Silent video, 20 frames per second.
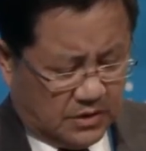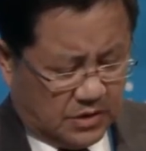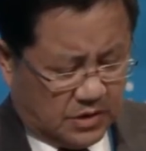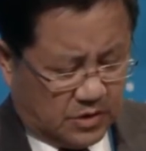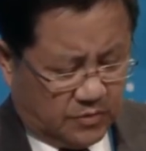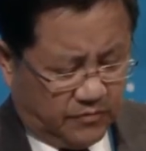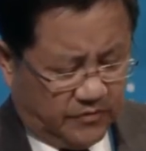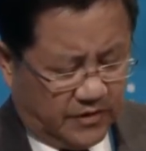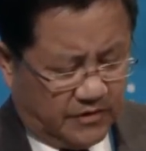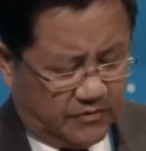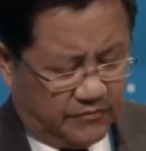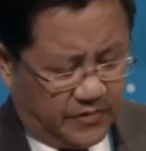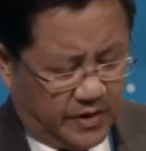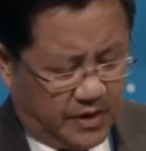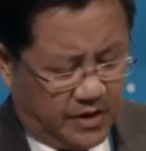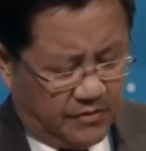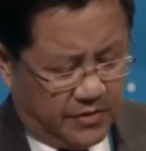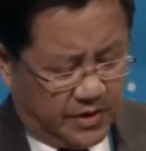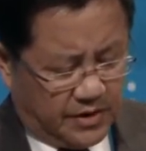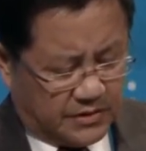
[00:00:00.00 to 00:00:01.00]
So with
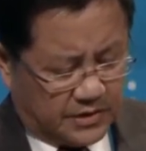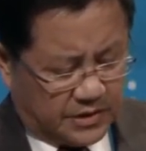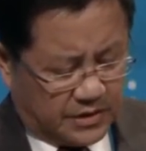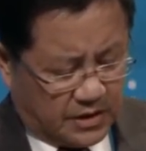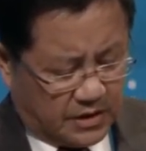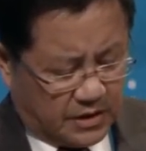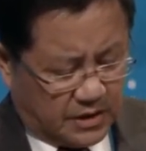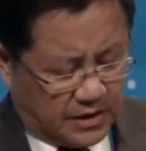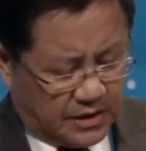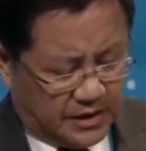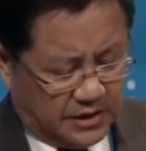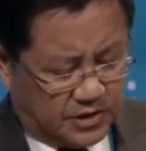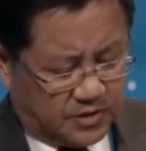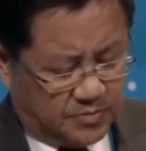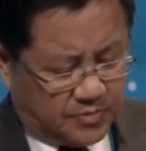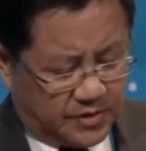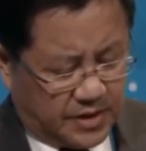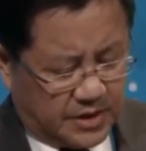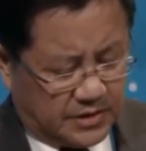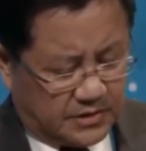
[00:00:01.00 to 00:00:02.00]
various
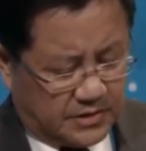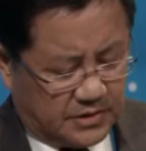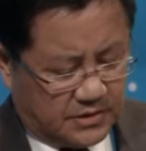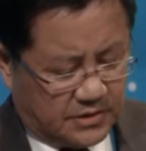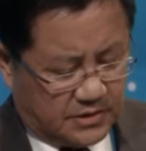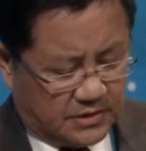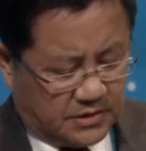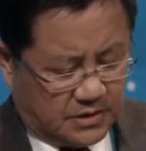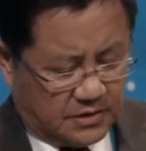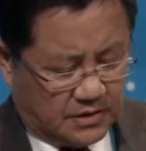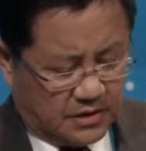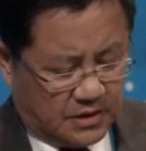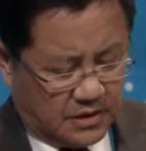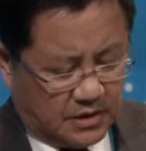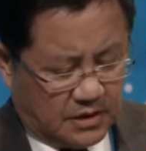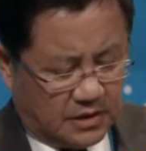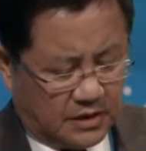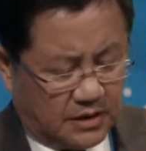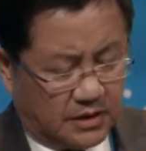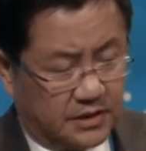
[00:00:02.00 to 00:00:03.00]
enterprises
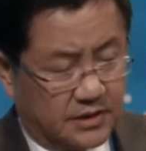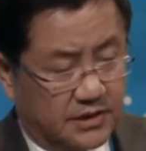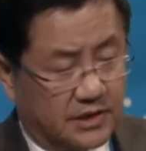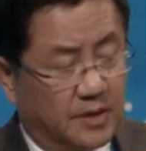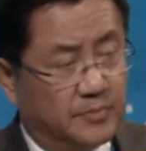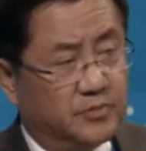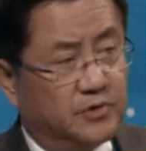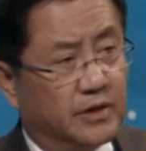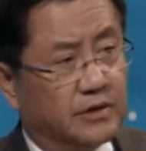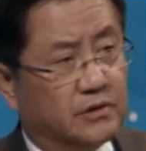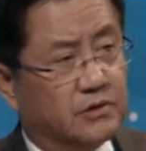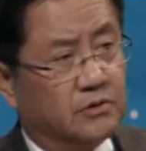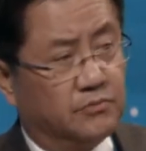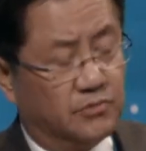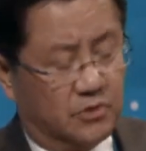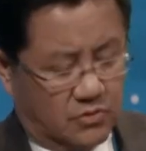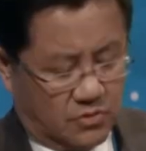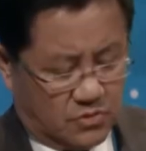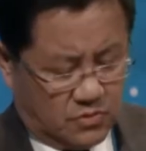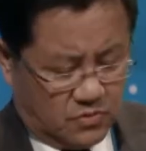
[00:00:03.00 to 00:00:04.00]
subject a
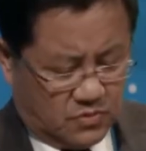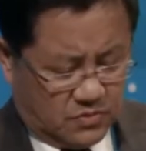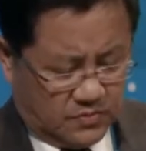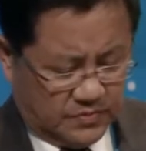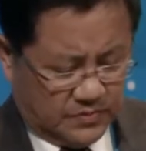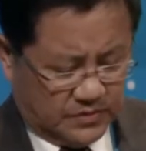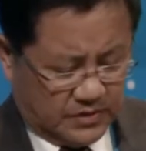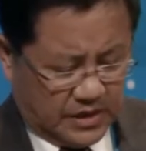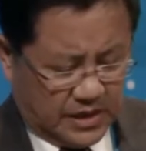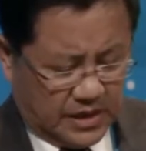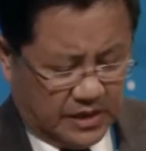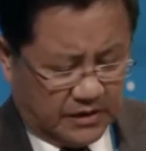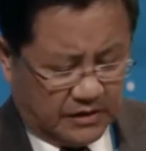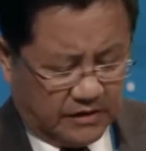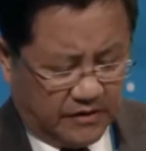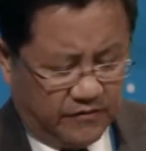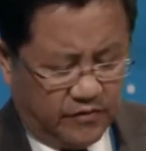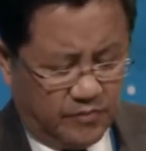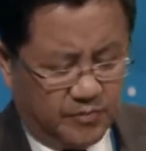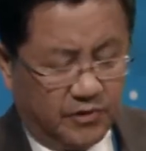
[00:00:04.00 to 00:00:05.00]
role and
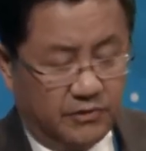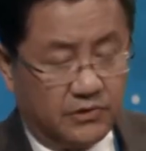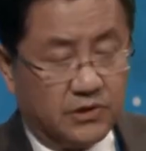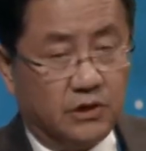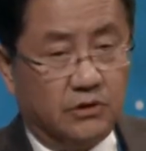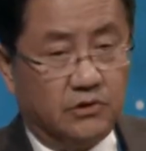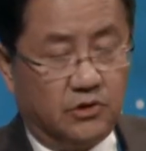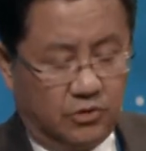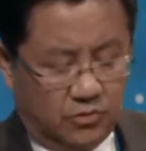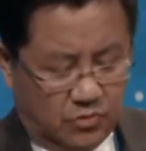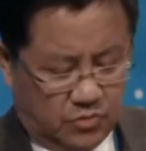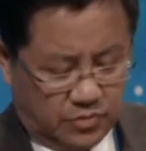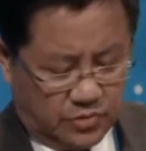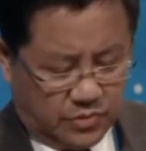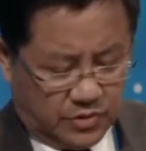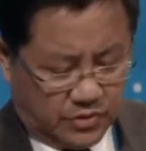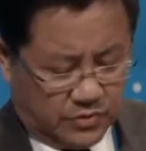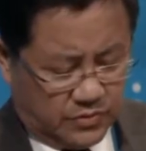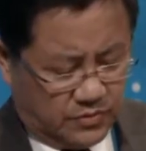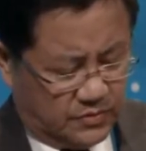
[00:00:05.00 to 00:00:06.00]
government a dual
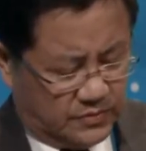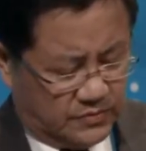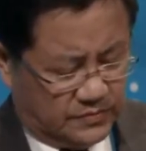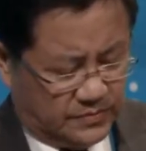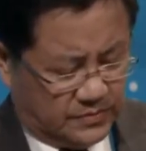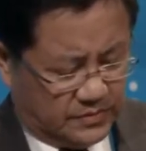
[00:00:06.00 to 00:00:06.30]
role